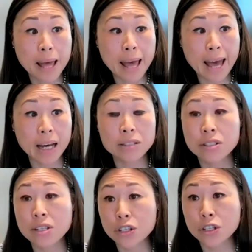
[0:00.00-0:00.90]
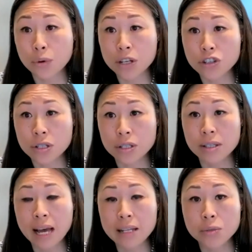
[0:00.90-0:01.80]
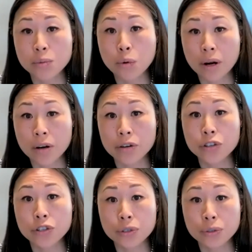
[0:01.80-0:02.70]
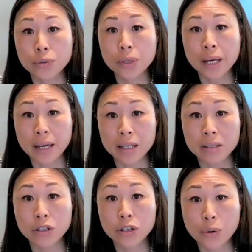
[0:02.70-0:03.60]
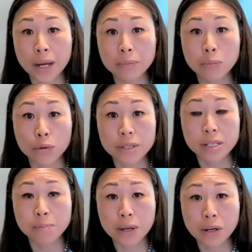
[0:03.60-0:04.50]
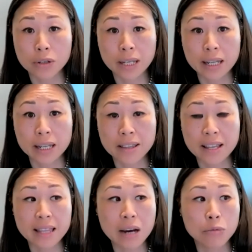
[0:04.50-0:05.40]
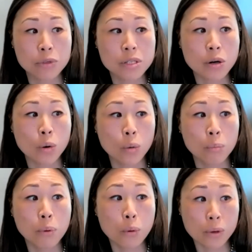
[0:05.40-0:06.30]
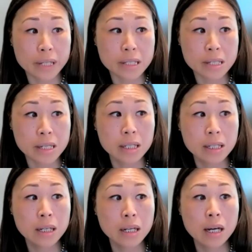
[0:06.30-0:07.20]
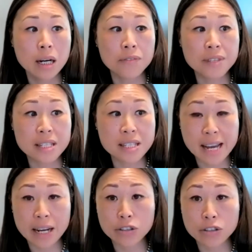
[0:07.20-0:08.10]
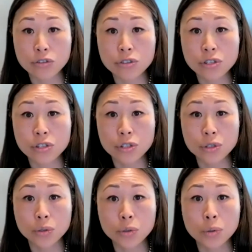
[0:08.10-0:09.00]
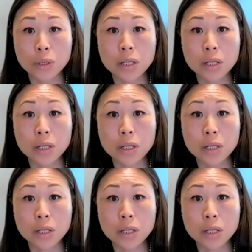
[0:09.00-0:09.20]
add discretion, that's where you can create more disparity. And I think that was the whole point of the standards, to